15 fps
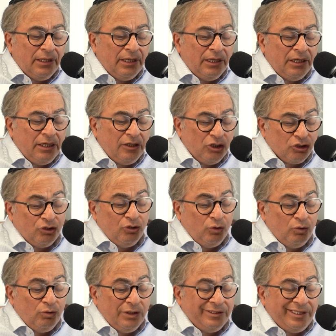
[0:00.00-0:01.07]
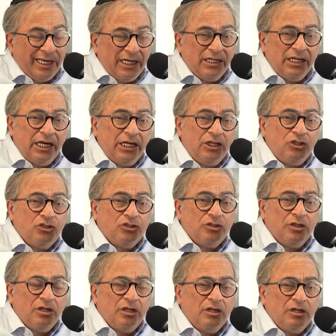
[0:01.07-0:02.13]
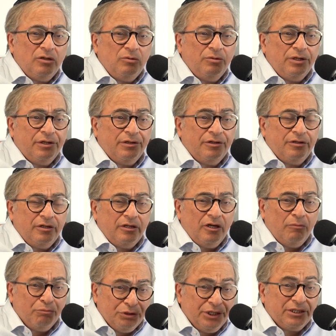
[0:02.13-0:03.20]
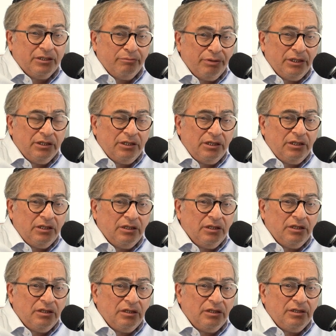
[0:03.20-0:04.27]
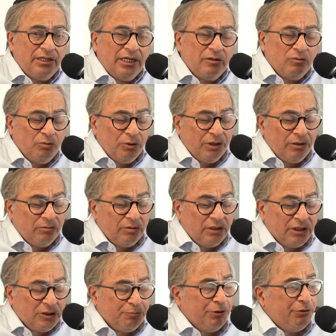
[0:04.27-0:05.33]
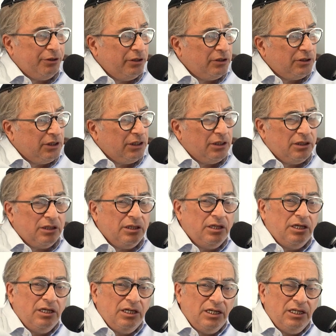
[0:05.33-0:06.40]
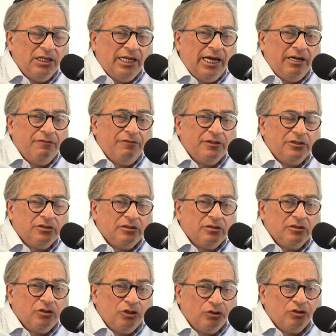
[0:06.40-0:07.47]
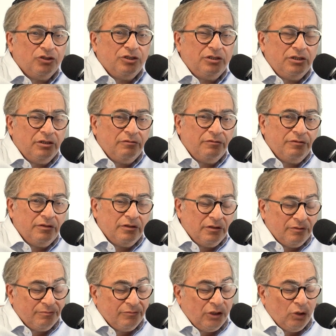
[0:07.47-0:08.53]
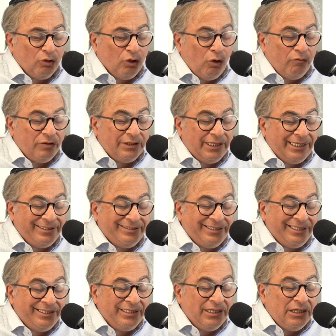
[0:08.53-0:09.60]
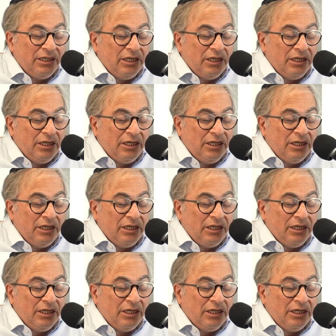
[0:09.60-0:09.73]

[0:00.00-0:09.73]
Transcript: uh, in this new uh, day and age uh, with the unpredictability uh, that we're experiencing uh, in life as courtesy of uh, you know COVID-19.